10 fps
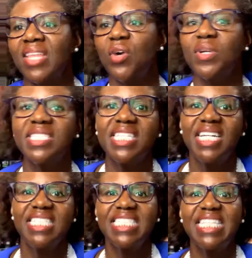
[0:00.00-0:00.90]
What does
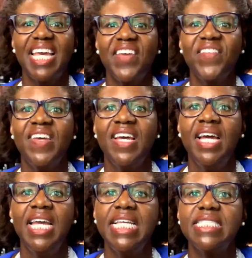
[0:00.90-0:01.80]
Sonia say?
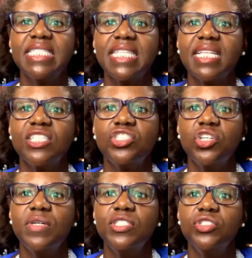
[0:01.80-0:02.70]
Is this like the
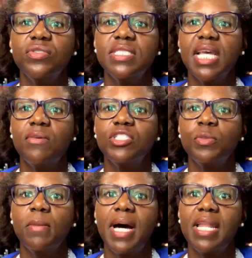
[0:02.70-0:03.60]
Joe and Juice sandwich
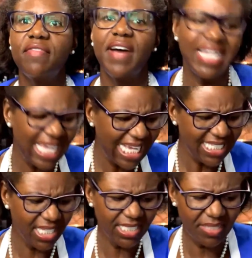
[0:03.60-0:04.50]
but modified? Yeah, I
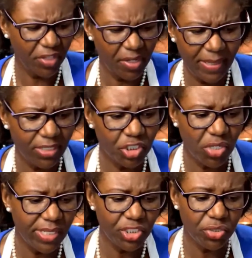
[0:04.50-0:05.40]
saw something about Joe
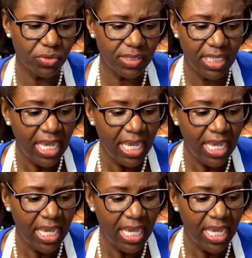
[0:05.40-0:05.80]
and Juice.